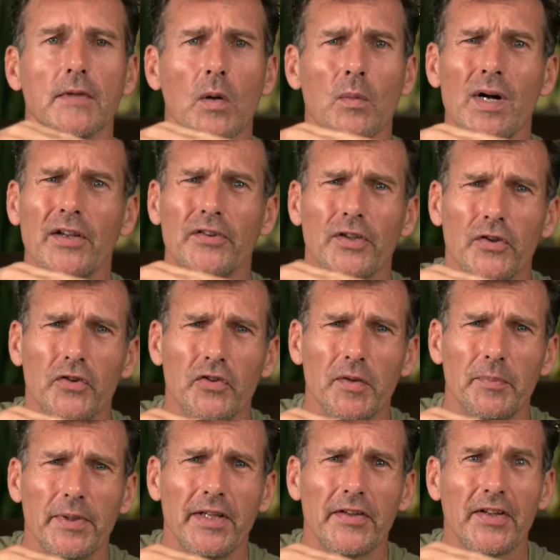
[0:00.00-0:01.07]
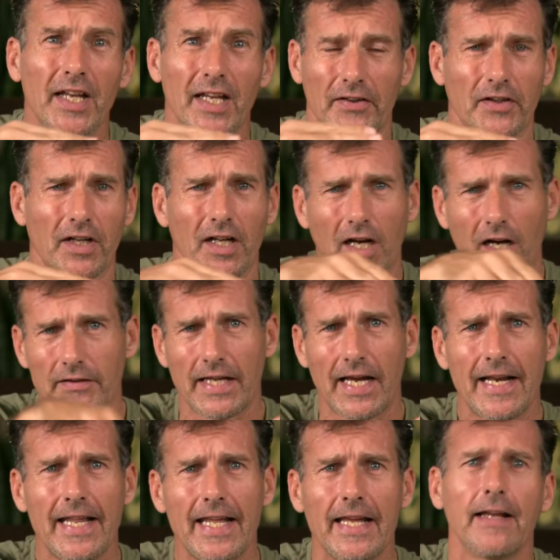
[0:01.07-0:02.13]
Well, that's not stupid, is it? It's going to go
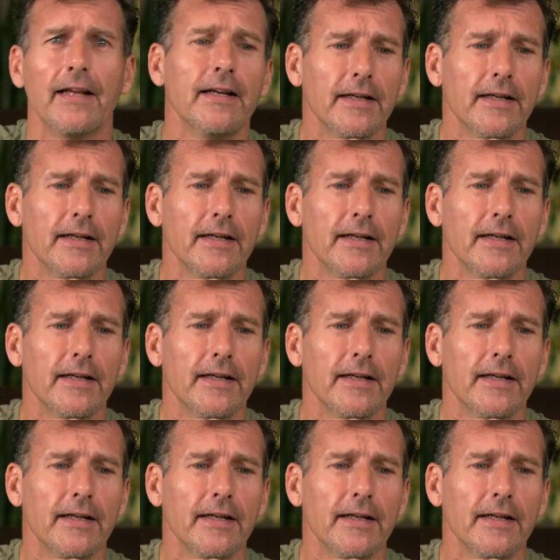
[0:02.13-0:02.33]
down there.